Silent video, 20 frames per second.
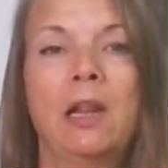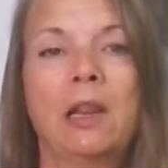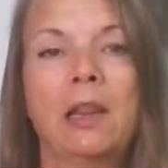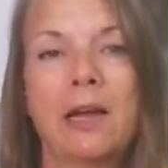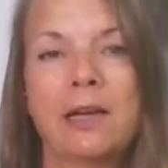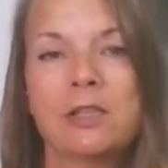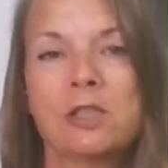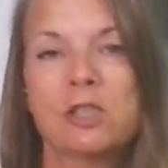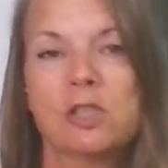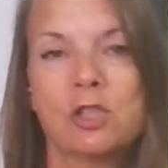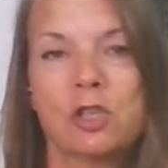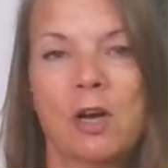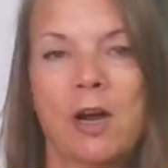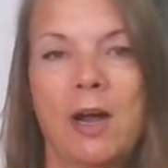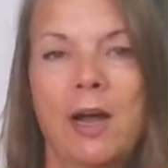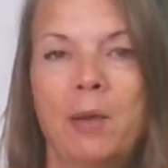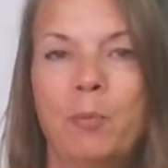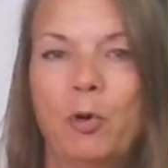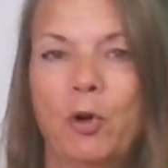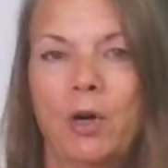Let's
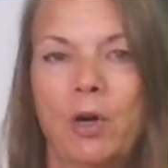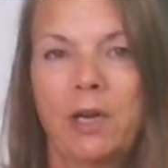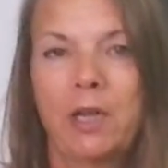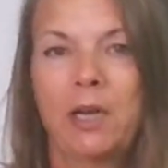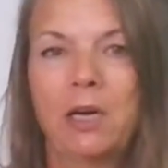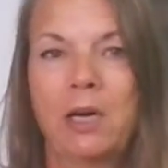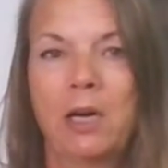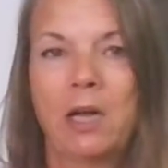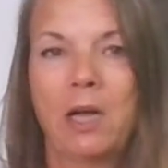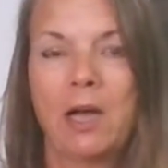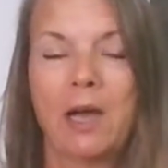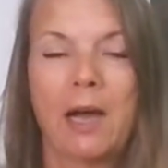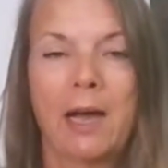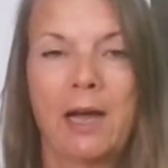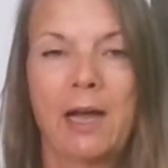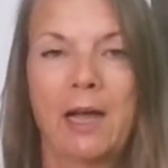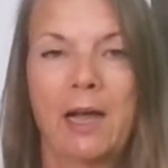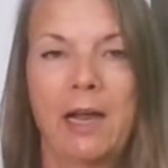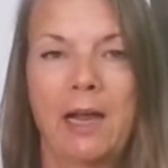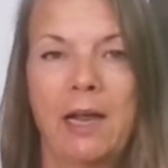try putting a
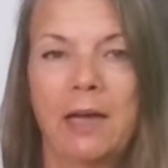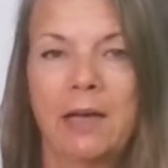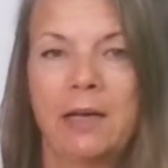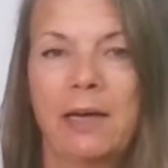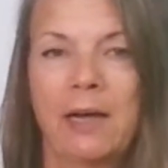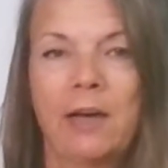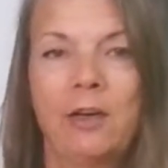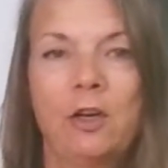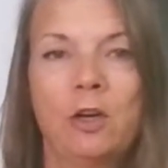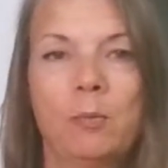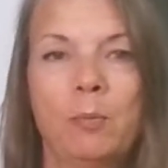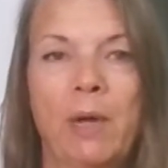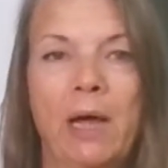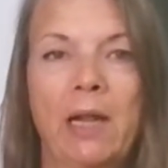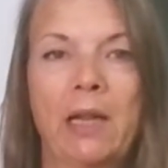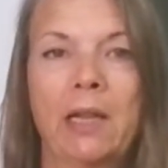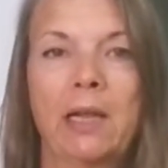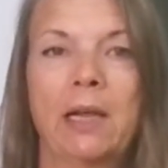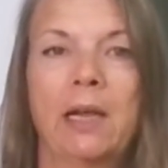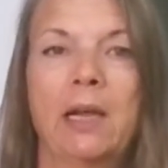hand on your
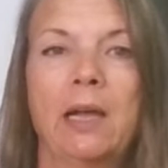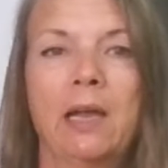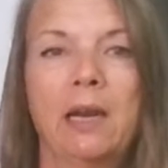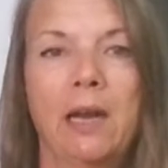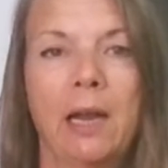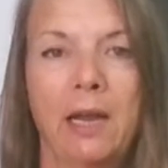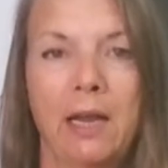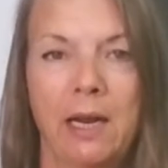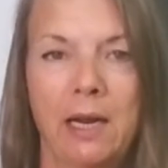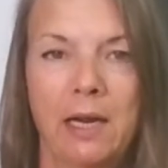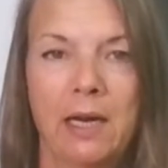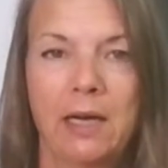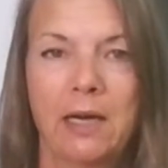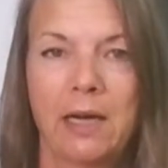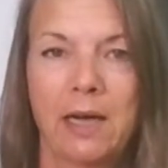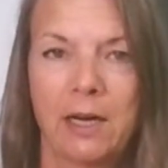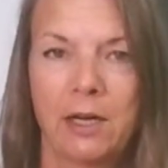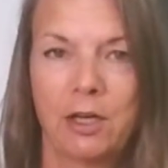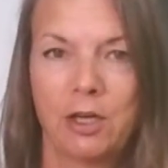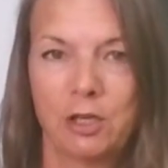belly and a hand
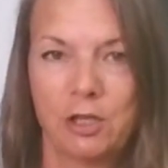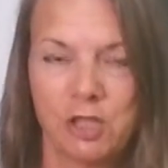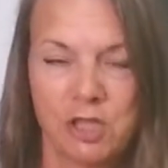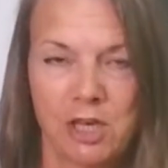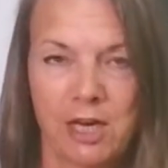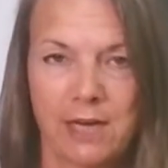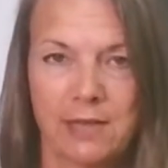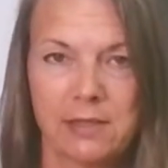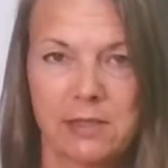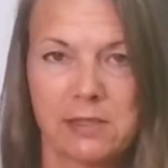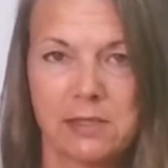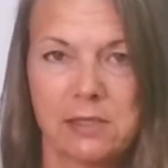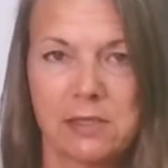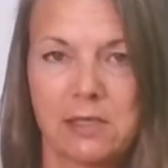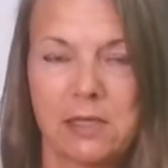on your chest.